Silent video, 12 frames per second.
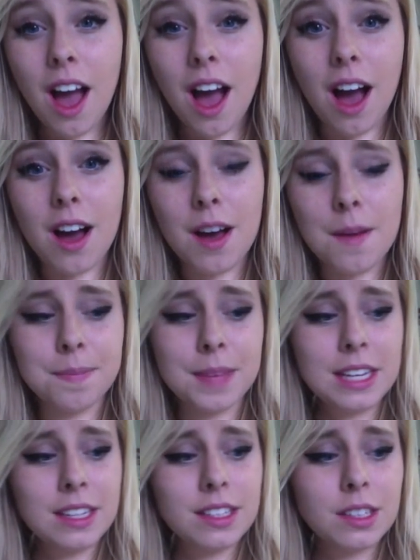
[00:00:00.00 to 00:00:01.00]

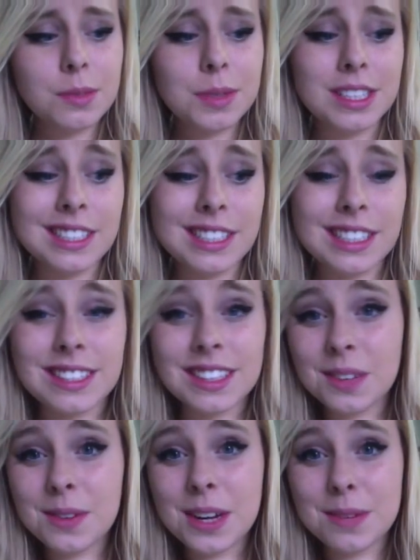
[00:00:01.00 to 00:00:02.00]
And it does work
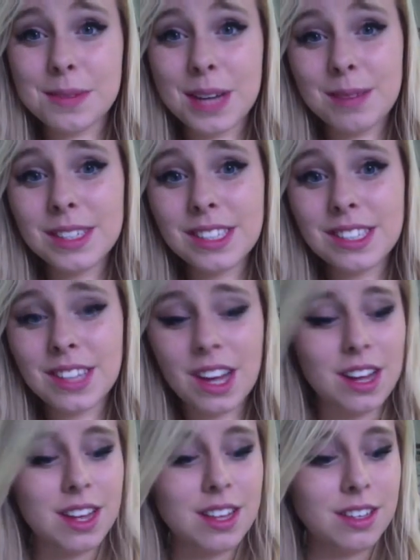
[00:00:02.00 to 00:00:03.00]
decently well, but I'm just
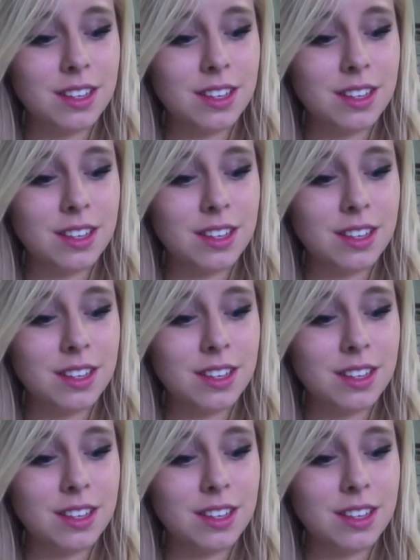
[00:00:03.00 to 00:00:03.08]
not